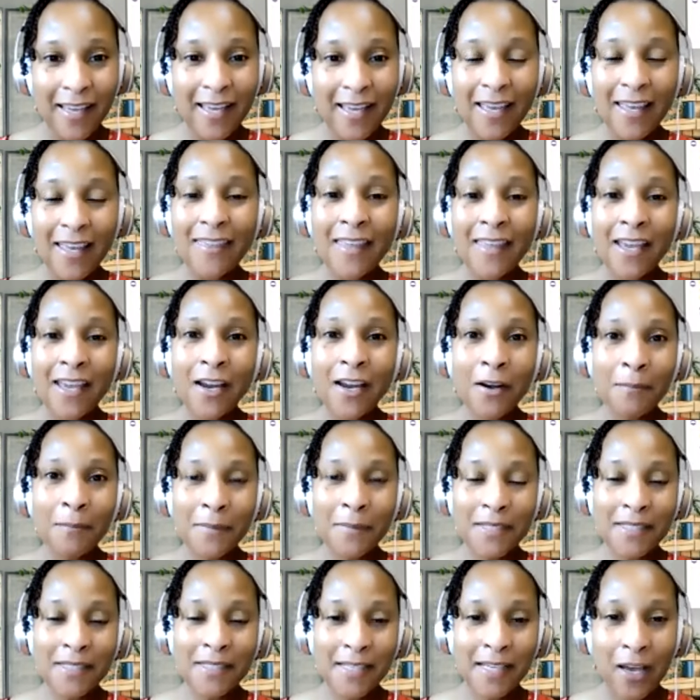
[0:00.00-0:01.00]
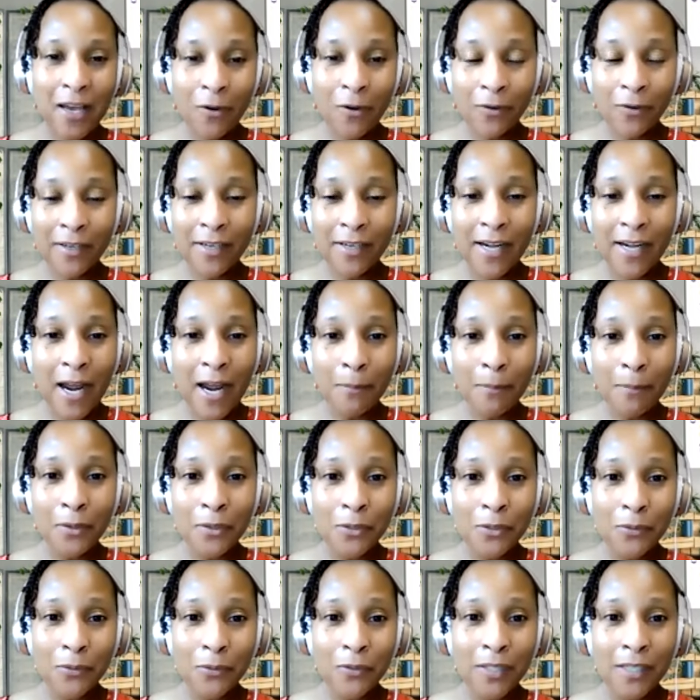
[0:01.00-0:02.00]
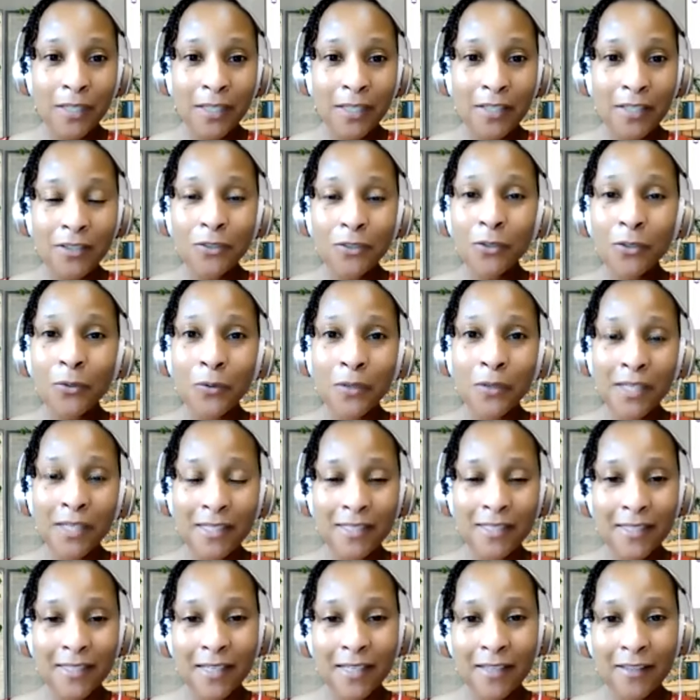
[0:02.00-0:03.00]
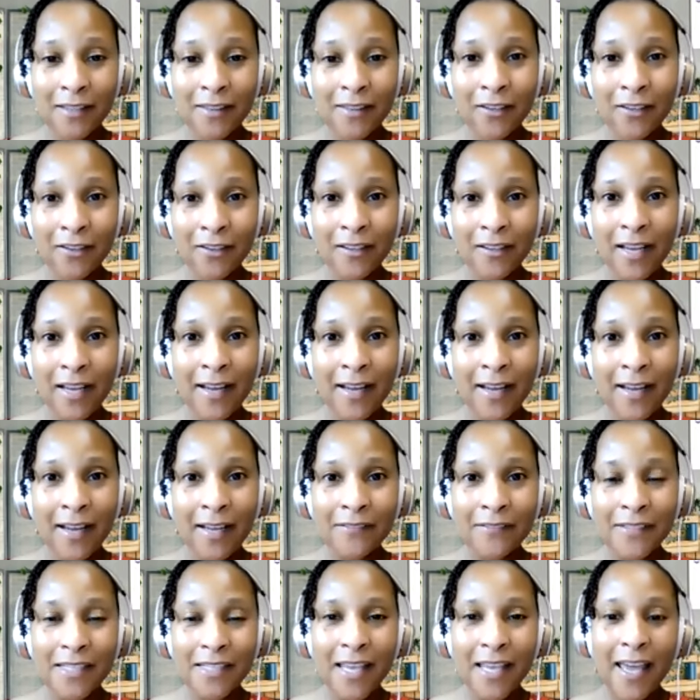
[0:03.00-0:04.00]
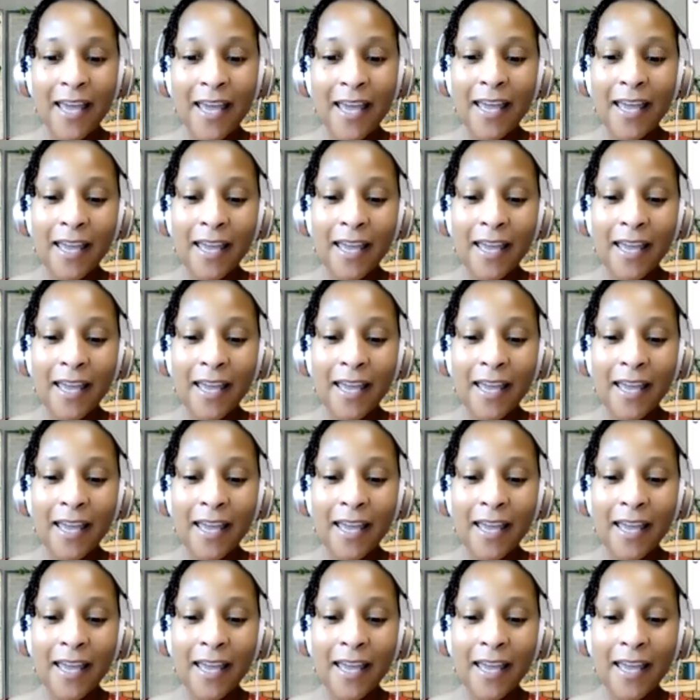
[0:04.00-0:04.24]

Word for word: They are missing out on opportunities to extend their lives.